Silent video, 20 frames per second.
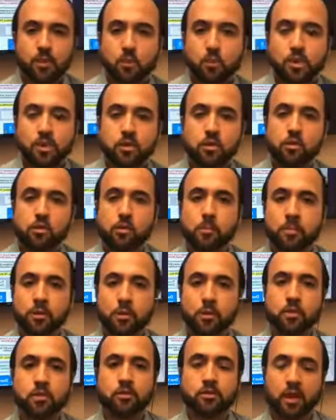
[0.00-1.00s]
when you
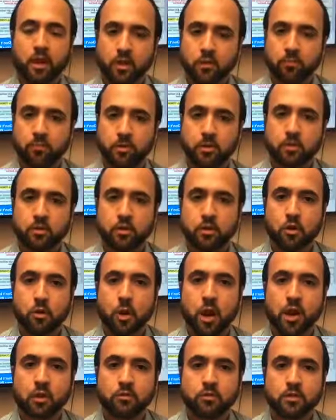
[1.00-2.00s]
appeal your tax bill, you're
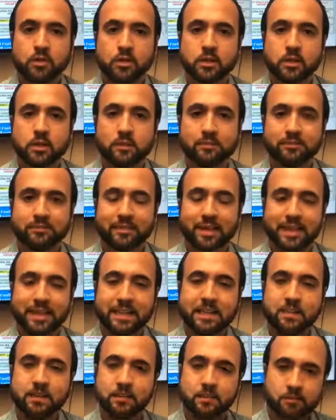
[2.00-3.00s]
actually
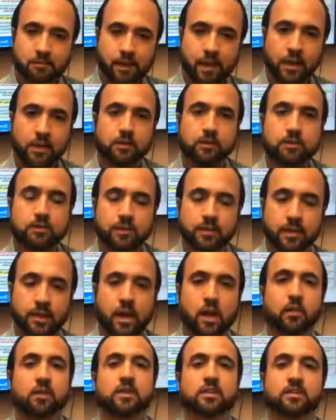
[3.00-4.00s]
fighting the value that the
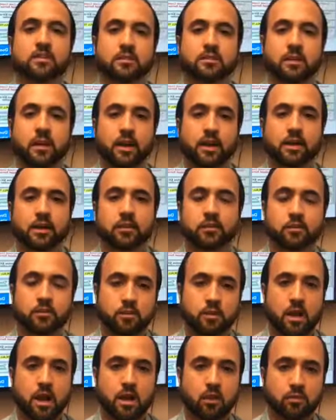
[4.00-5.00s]
county is assigning to
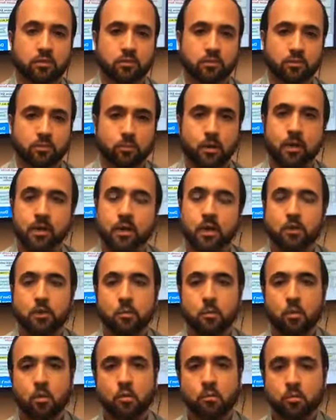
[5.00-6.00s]
your house, right? And the
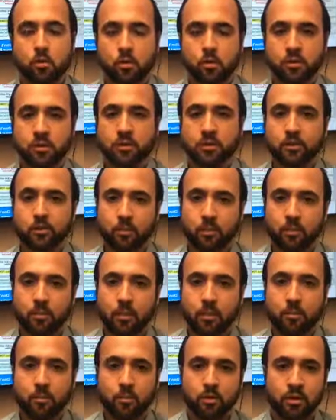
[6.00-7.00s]
more important thing to
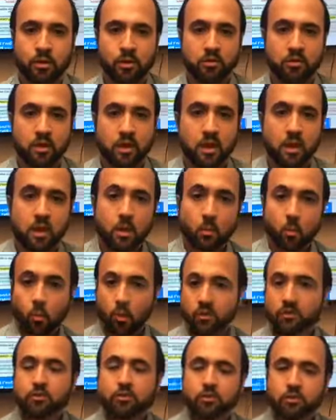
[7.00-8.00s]
remember is
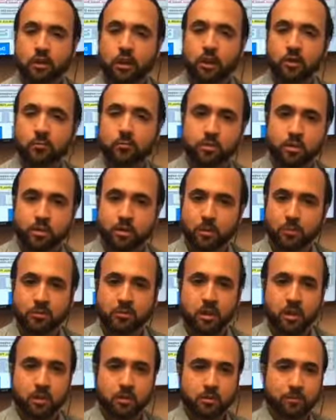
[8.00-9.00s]
once your tax bill comes
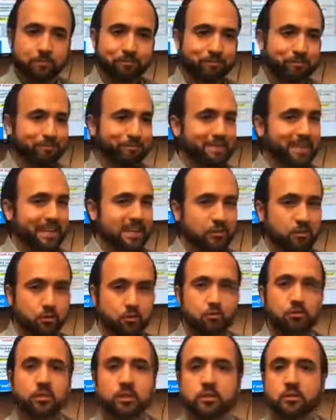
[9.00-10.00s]
out, it's
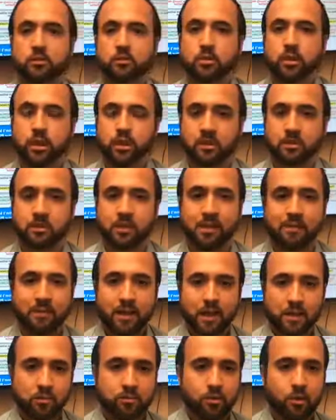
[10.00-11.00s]
usually too late. That
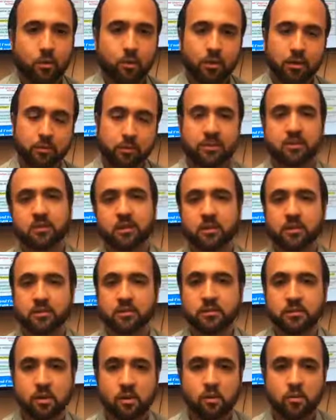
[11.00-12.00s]
value's already been set in
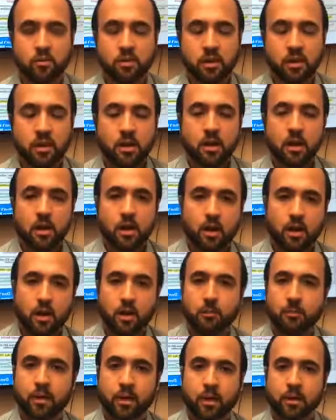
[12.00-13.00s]
stone.
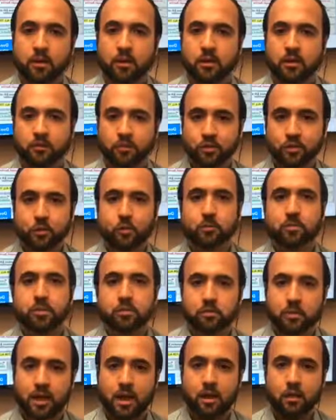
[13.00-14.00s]
Um, and if you
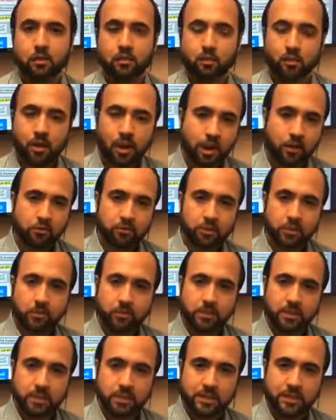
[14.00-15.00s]
appeal now, you're actually
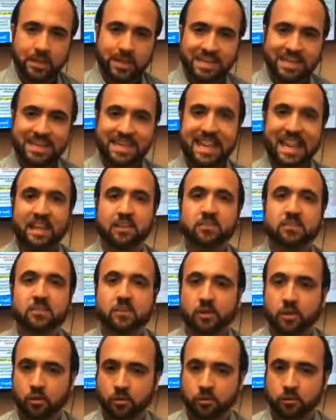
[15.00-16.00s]
appealing next
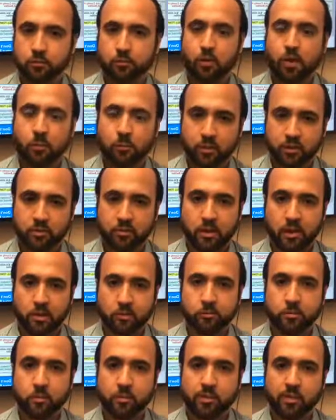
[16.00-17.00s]
year's property tax
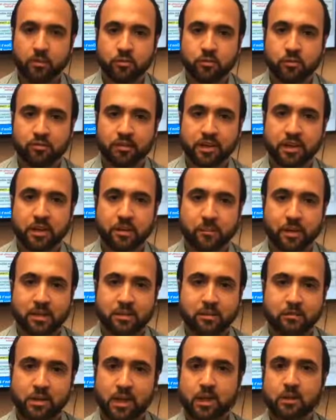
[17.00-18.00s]
bill because you're fighting about
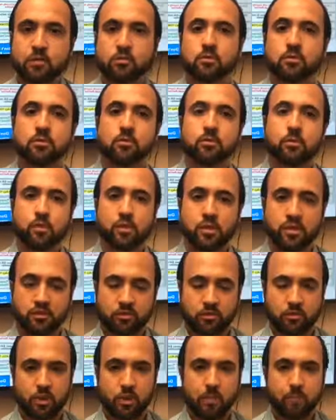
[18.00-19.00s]
the value for
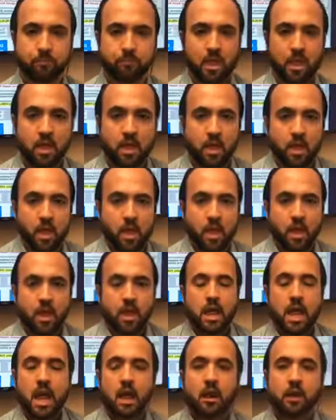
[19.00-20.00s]
this year.
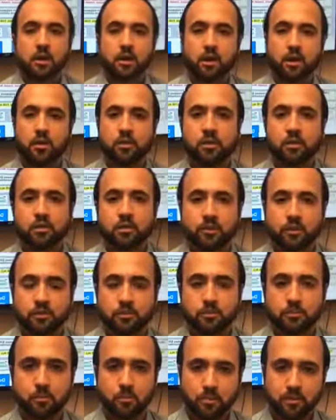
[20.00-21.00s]
Another thing
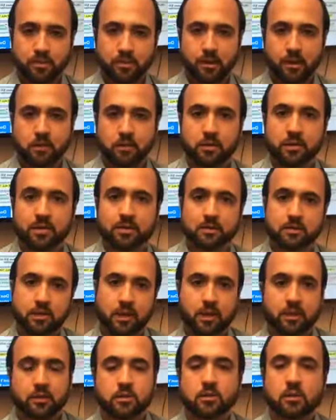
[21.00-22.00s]
to point out is
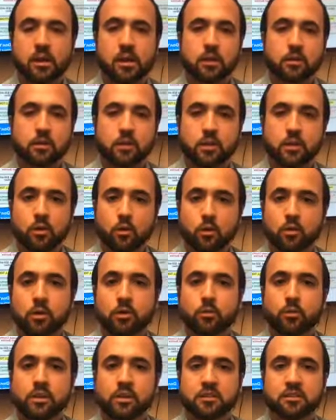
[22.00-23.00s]
that Cook County only
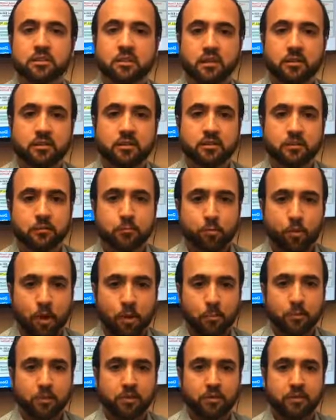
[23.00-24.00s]
reassesses
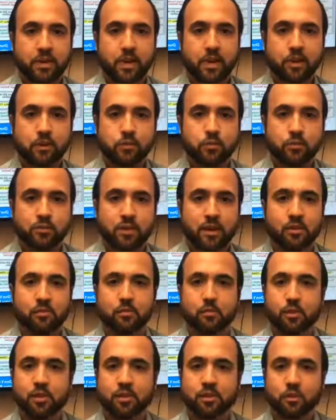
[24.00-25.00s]
property values
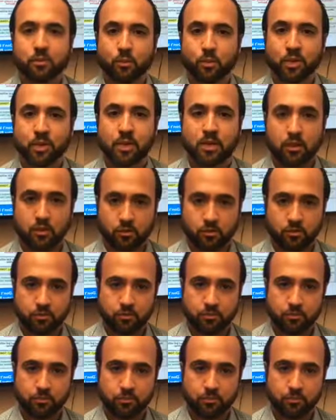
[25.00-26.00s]
every three
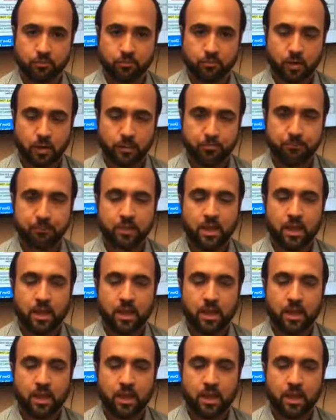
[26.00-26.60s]
years, right?